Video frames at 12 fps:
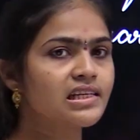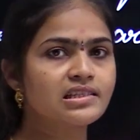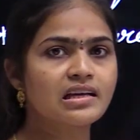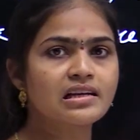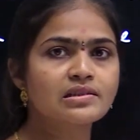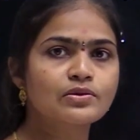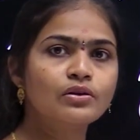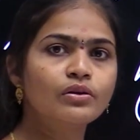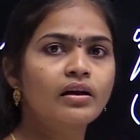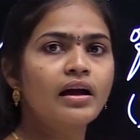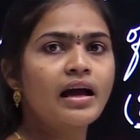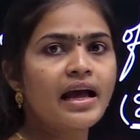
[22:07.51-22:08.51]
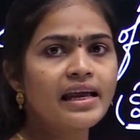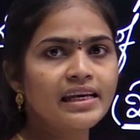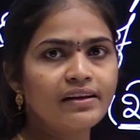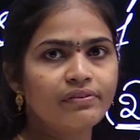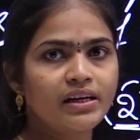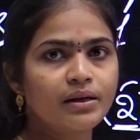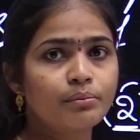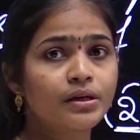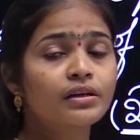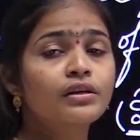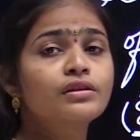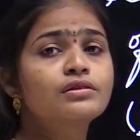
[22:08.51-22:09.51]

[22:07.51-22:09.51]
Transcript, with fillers: is also an even number.